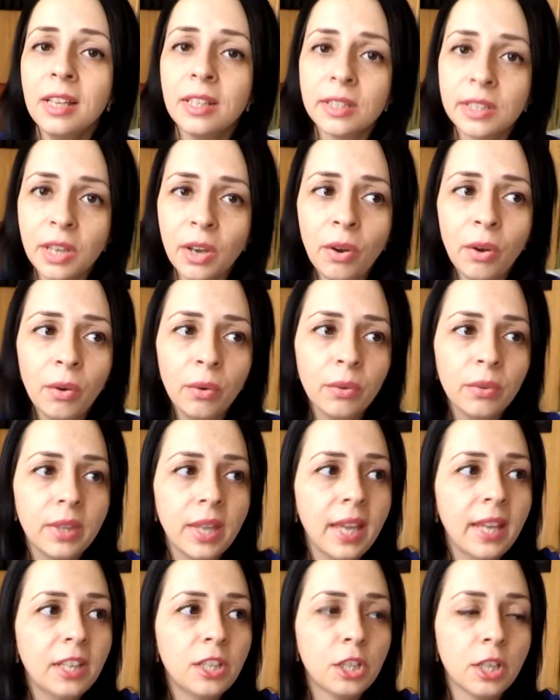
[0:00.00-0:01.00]
So
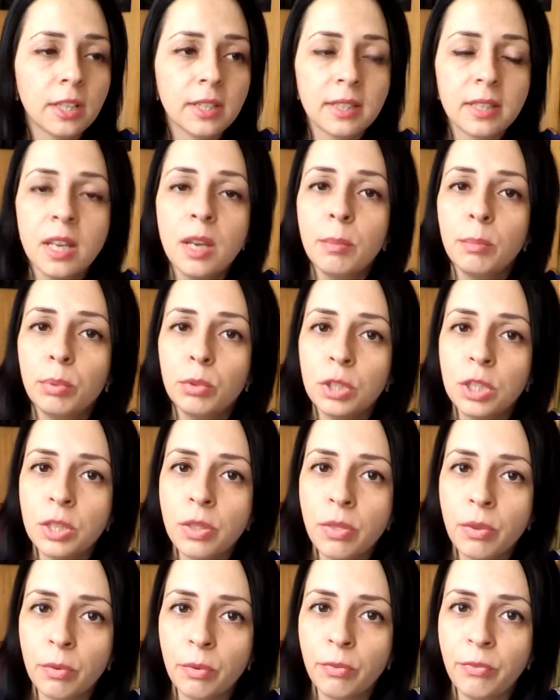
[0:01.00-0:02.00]
they just push
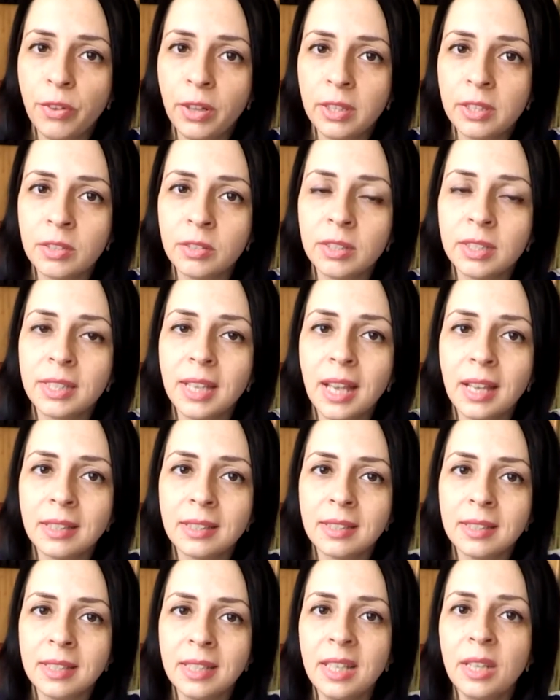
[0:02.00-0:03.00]
it through filters
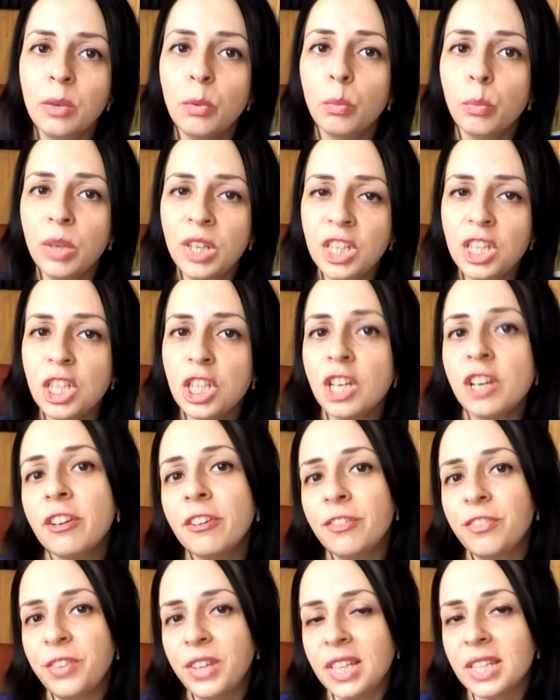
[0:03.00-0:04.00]
and see which
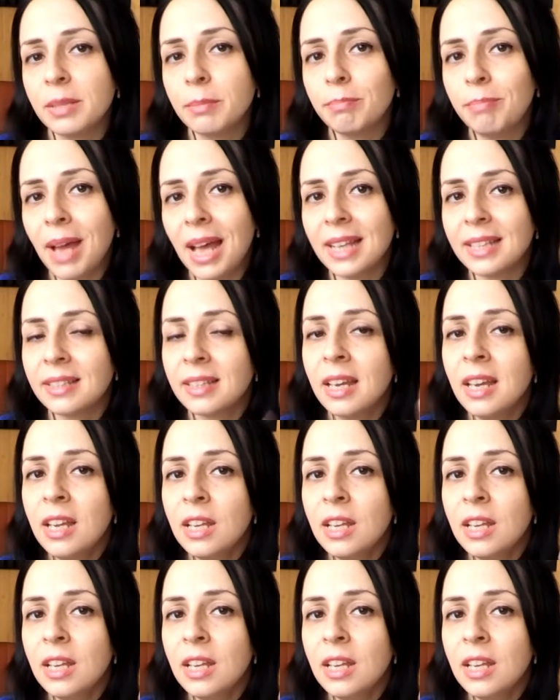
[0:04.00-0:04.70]
fit best.